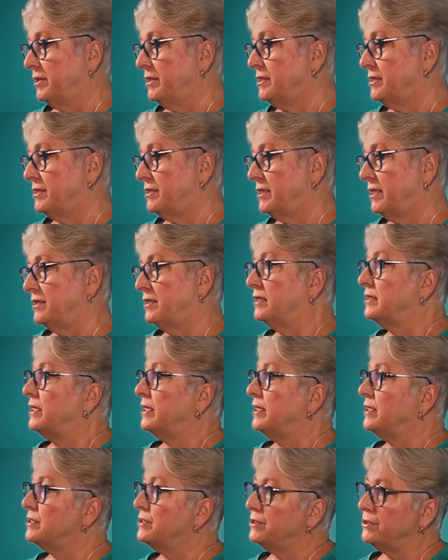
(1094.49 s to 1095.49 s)
police said that
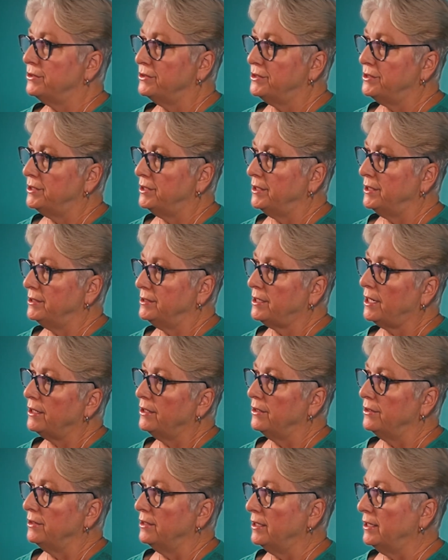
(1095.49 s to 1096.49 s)
they had searched the
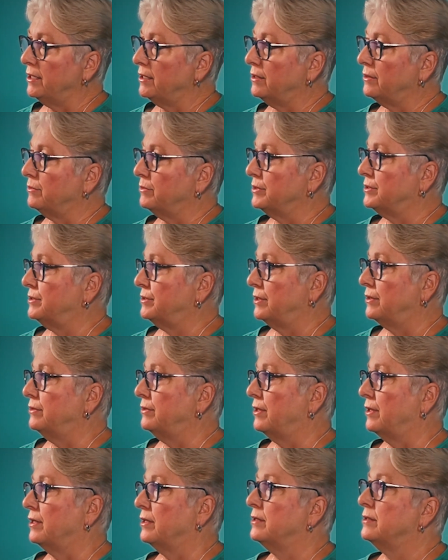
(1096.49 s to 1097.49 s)
entire lake with
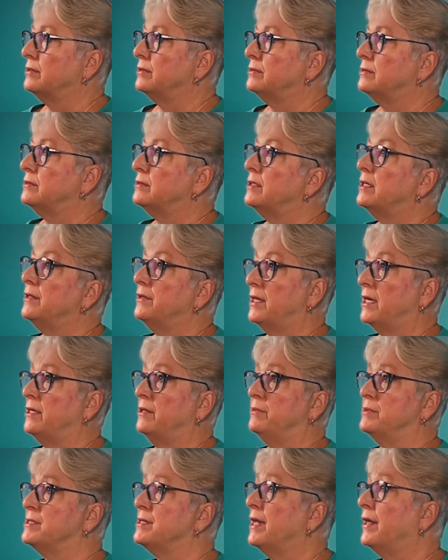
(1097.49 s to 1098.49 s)
sonar and
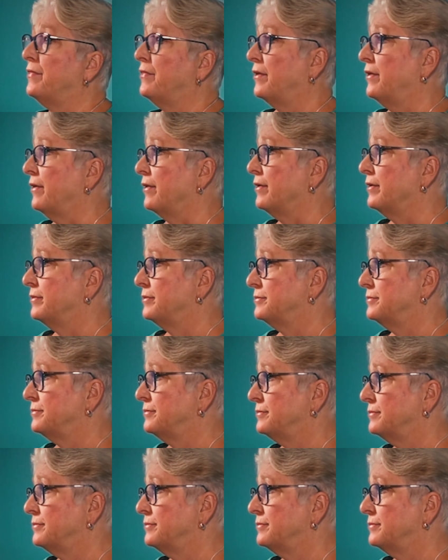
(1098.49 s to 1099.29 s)
that he was not there.